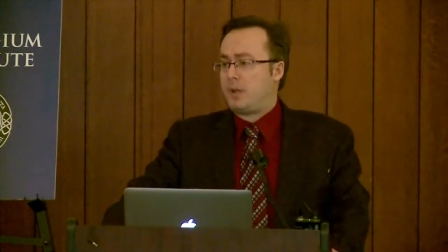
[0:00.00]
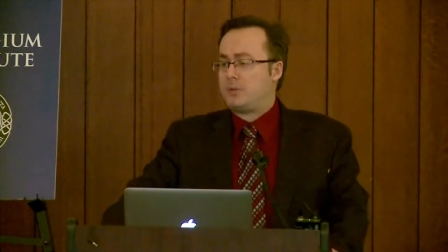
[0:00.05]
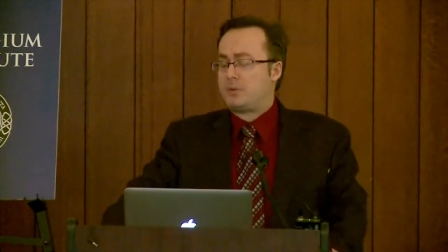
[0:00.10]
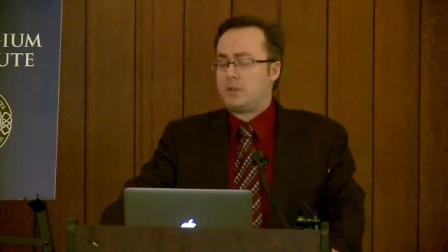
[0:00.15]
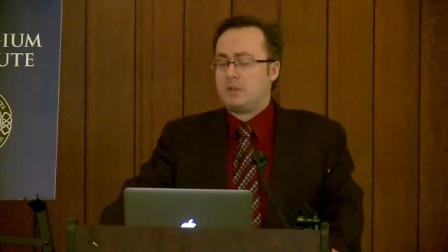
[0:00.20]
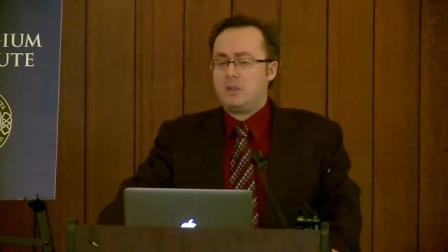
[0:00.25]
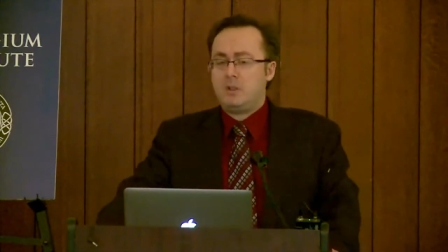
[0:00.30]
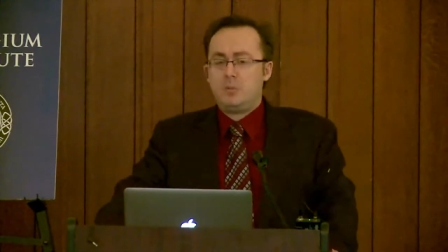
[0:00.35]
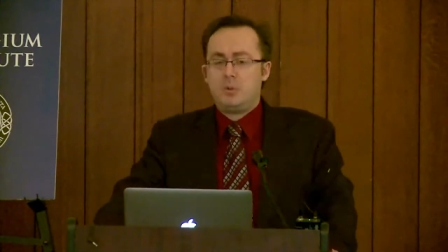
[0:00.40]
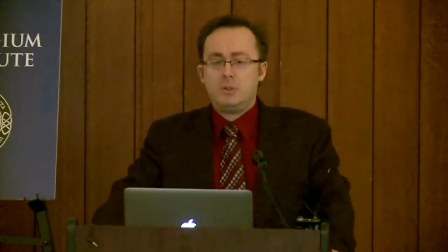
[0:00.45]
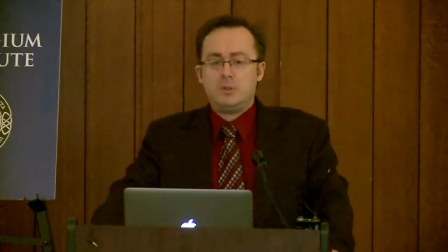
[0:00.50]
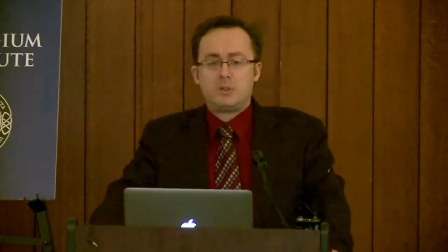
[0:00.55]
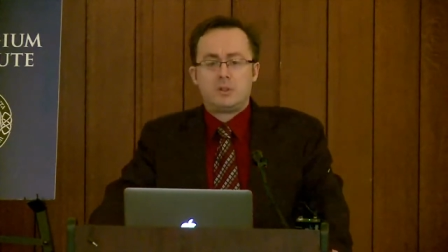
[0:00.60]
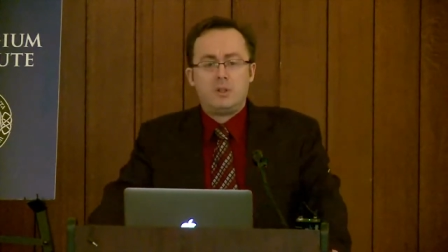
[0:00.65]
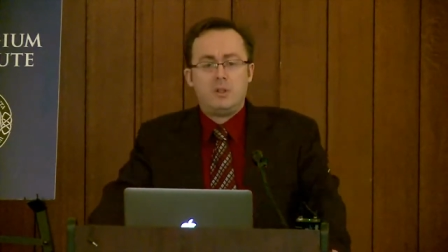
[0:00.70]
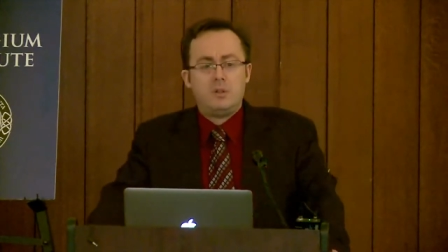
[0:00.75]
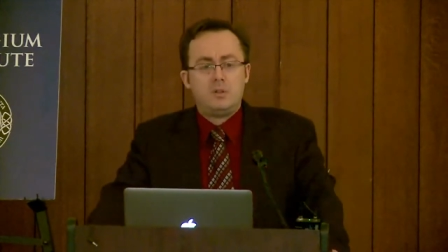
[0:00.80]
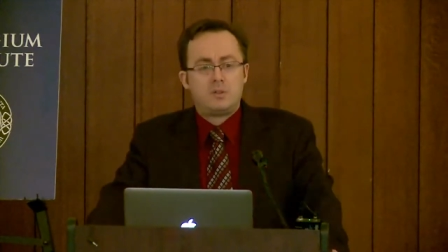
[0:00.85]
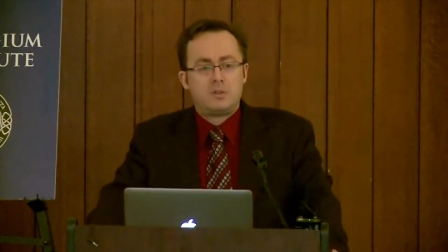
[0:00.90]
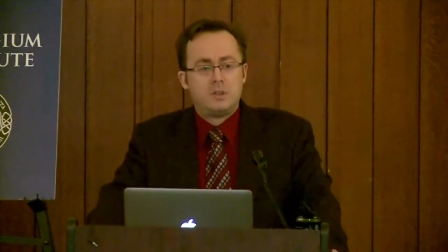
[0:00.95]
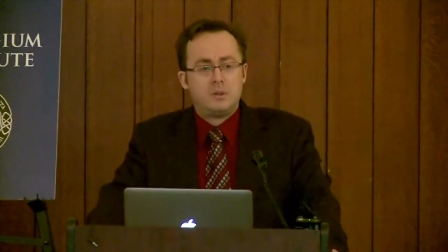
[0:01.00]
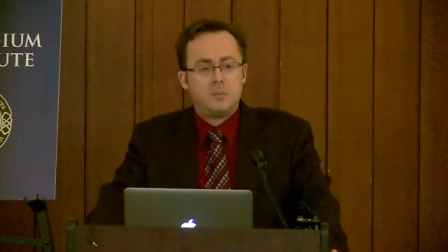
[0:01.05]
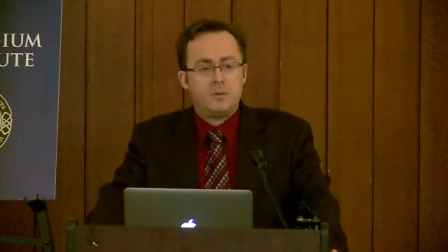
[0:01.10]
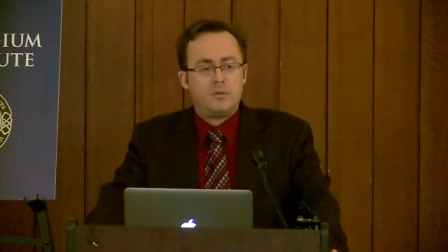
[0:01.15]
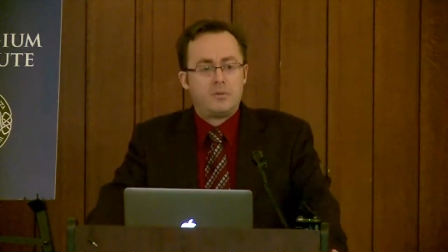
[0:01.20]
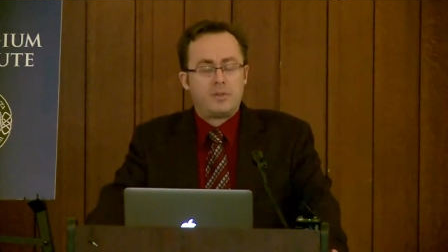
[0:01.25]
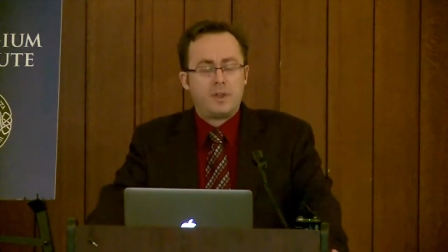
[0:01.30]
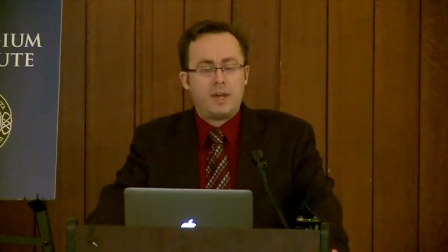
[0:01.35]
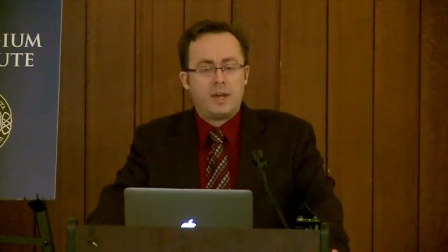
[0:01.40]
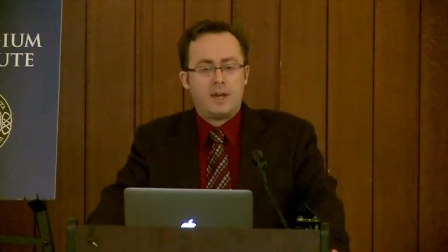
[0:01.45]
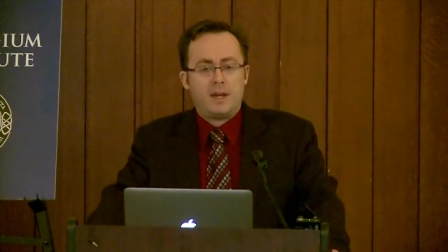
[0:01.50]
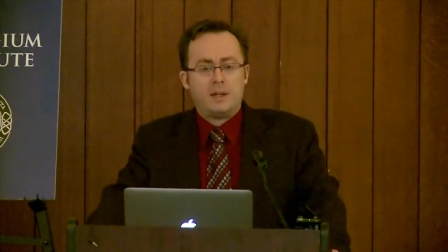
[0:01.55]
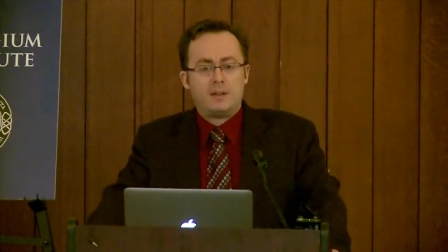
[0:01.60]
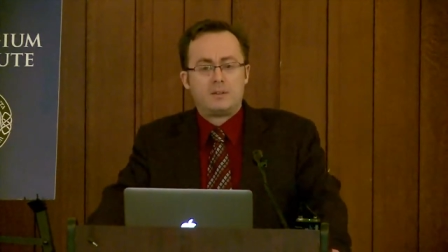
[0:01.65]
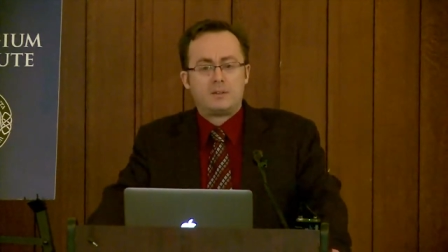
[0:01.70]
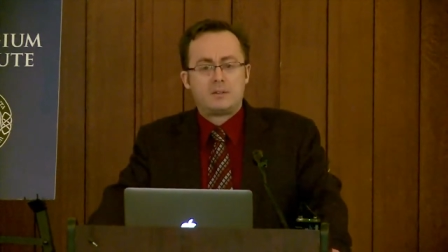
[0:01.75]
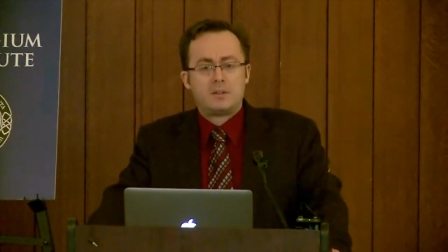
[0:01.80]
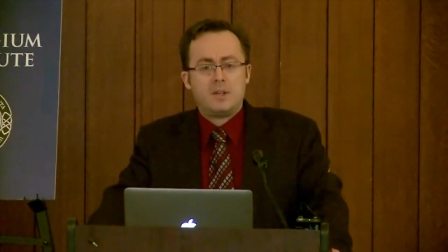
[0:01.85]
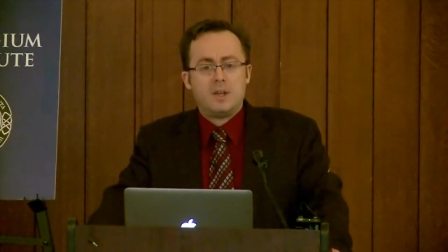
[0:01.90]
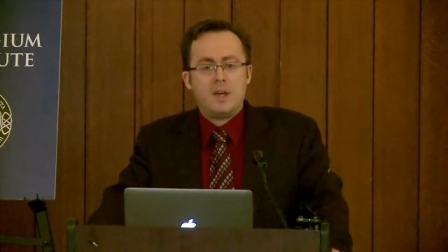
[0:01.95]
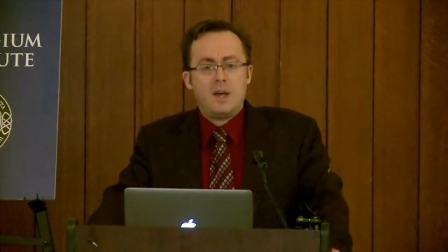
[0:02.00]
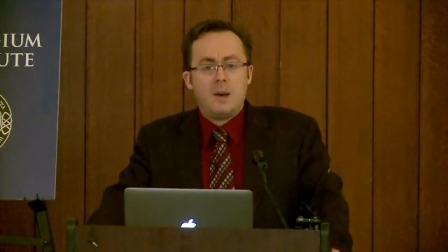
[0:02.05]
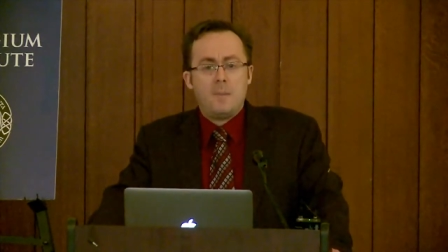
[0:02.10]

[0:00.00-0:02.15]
I certainly wouldn't accuse him of that.